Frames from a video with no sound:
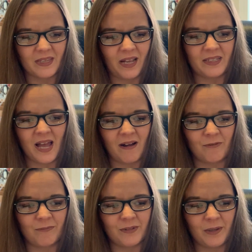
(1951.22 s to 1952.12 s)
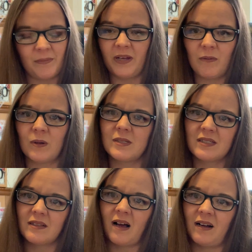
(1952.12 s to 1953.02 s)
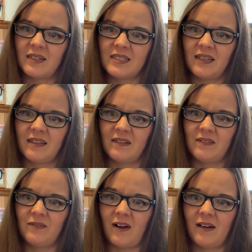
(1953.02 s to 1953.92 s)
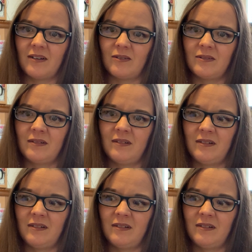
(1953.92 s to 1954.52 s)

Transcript: And that to me was honestly the final